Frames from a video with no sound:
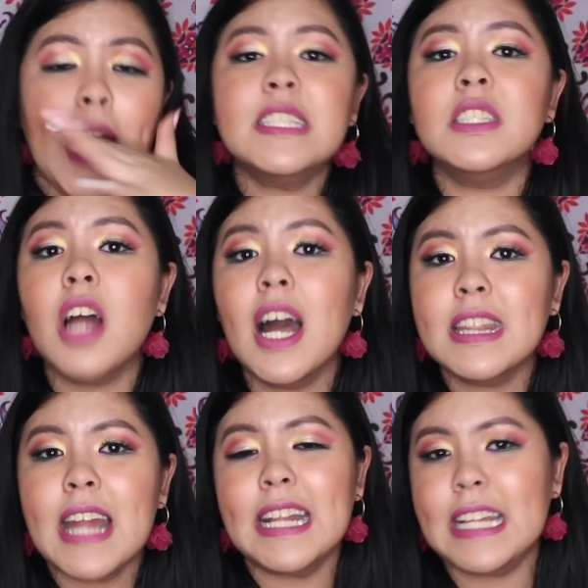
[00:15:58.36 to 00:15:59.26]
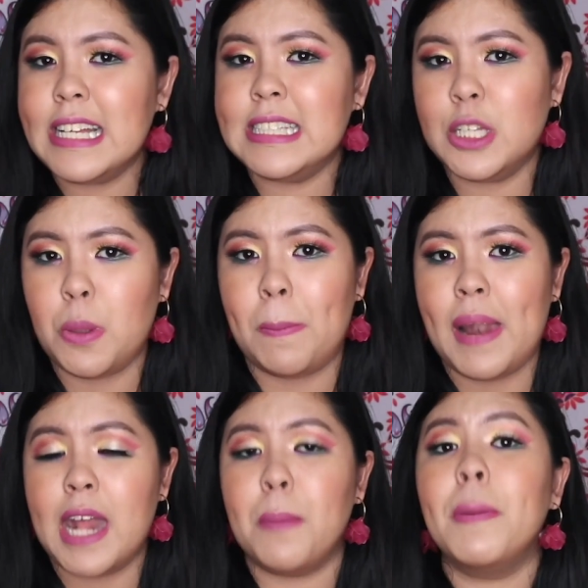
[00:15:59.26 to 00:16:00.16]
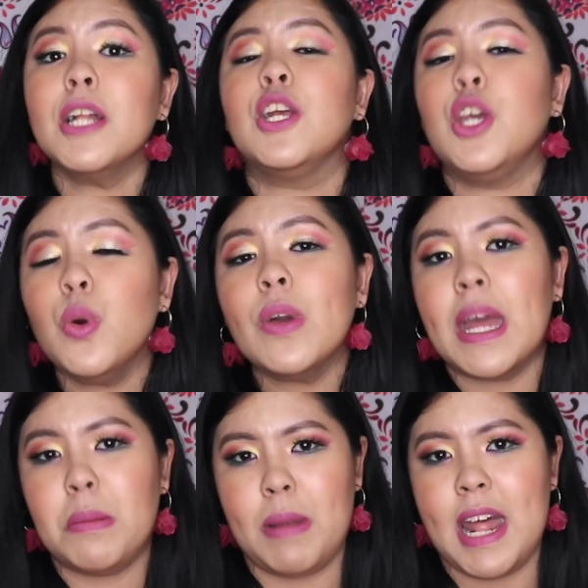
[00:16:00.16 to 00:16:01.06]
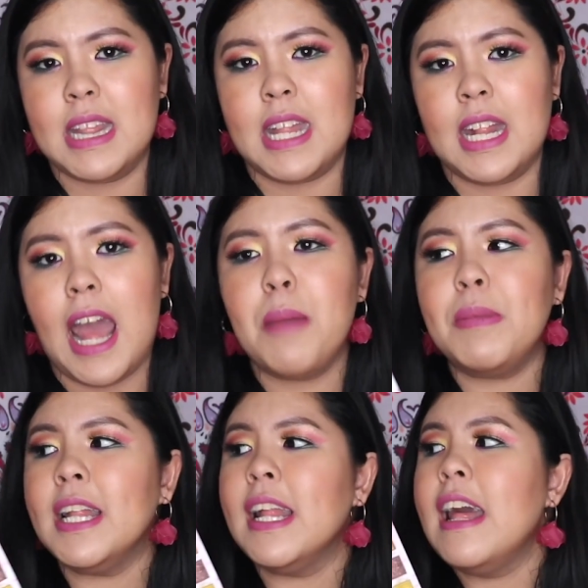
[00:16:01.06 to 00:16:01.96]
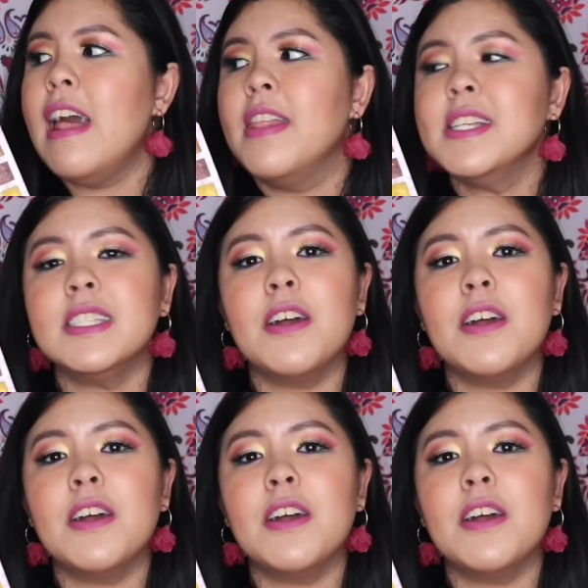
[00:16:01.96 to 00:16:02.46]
It's not that easy to blend, but you can blend it. I mean, this is